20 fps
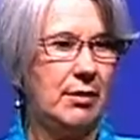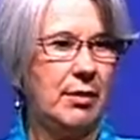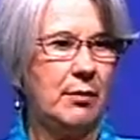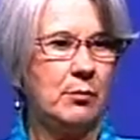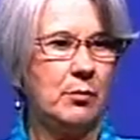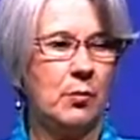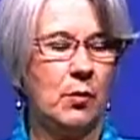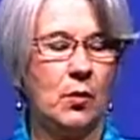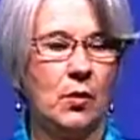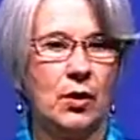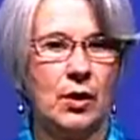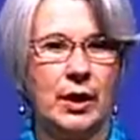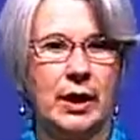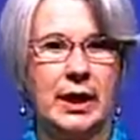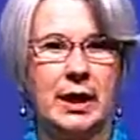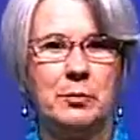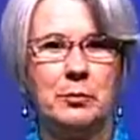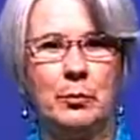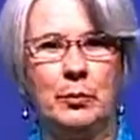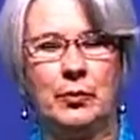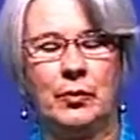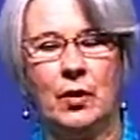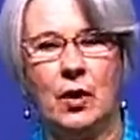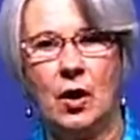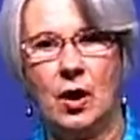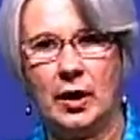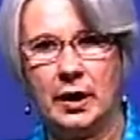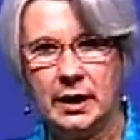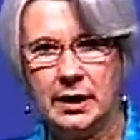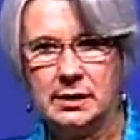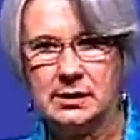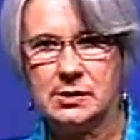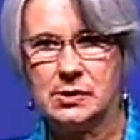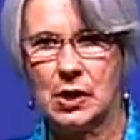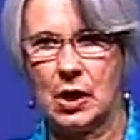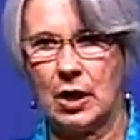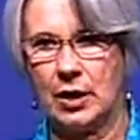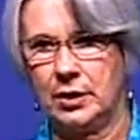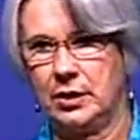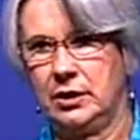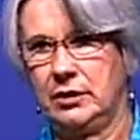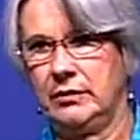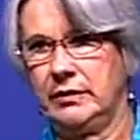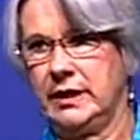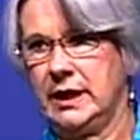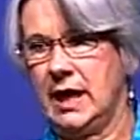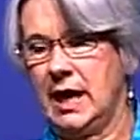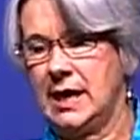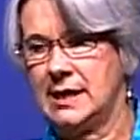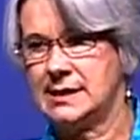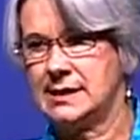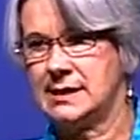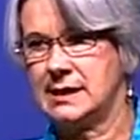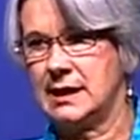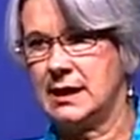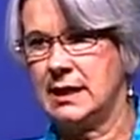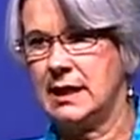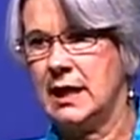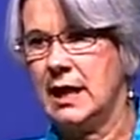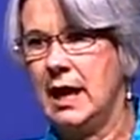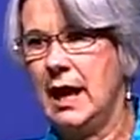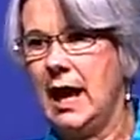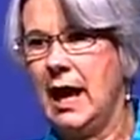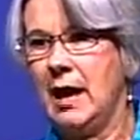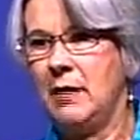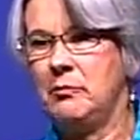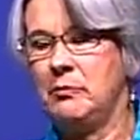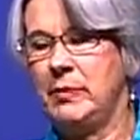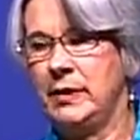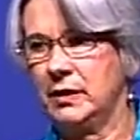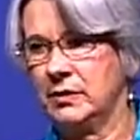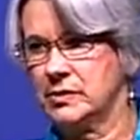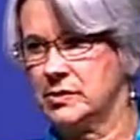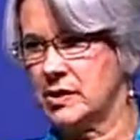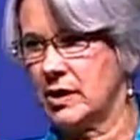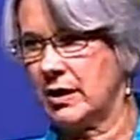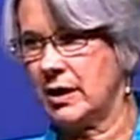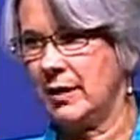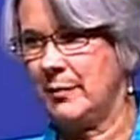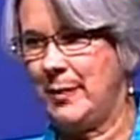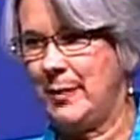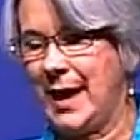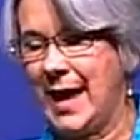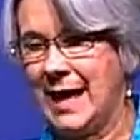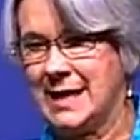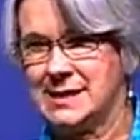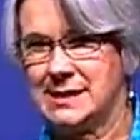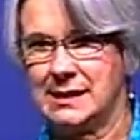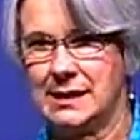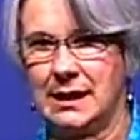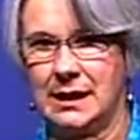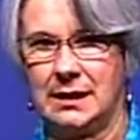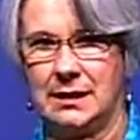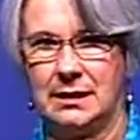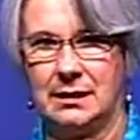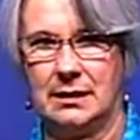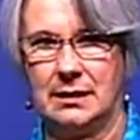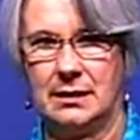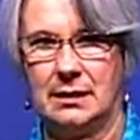the more it broadens our curiosity and builds our capacity.